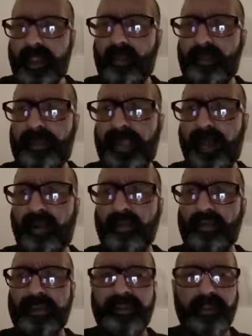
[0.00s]
lo and
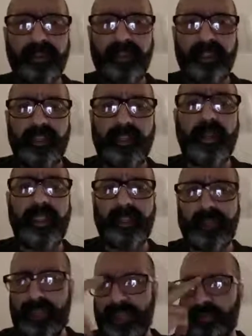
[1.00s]
behold, you ain't
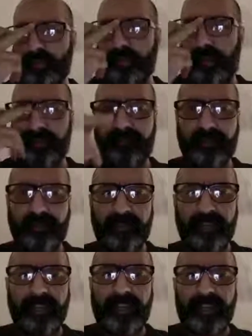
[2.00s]
going to get your breath.
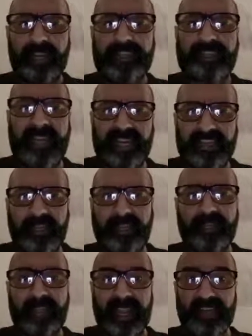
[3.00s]
It's
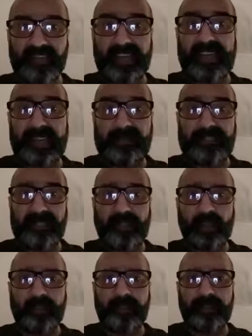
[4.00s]
actually a limited
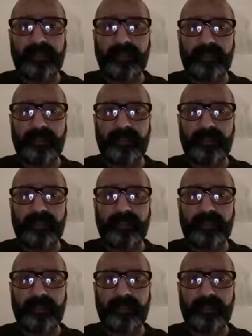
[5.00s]
company.